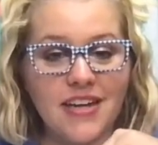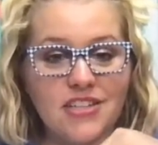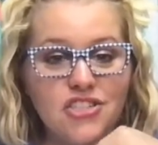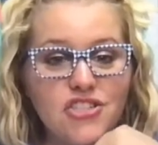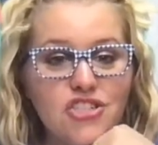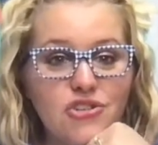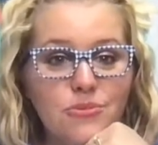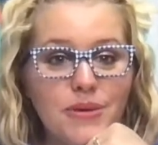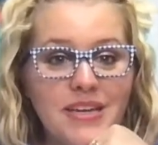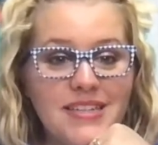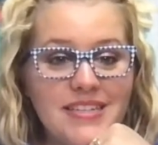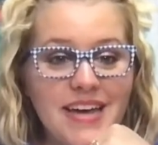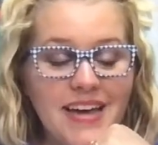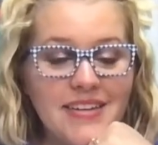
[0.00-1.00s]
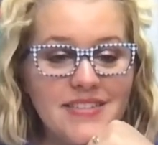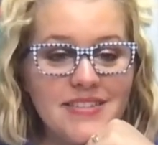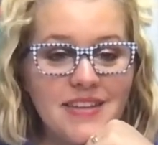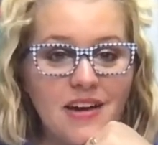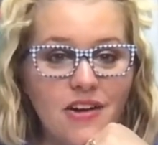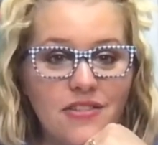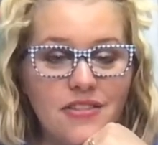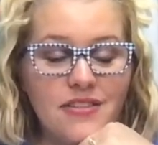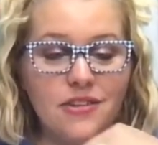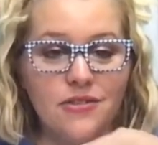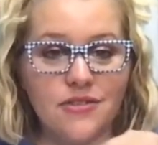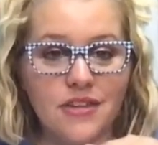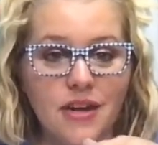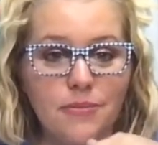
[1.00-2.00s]
just shoot me a text on the,
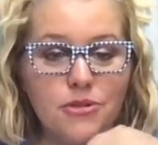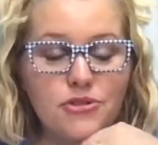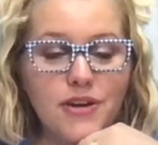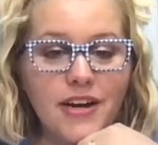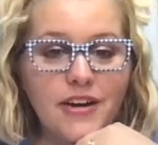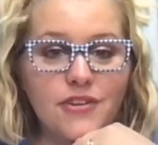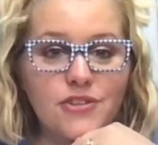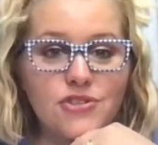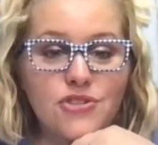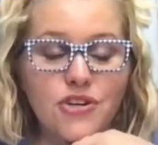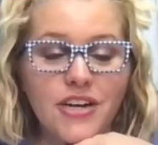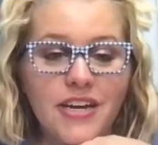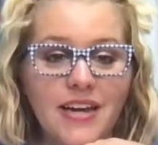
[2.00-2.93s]
the numbers right here on the screen.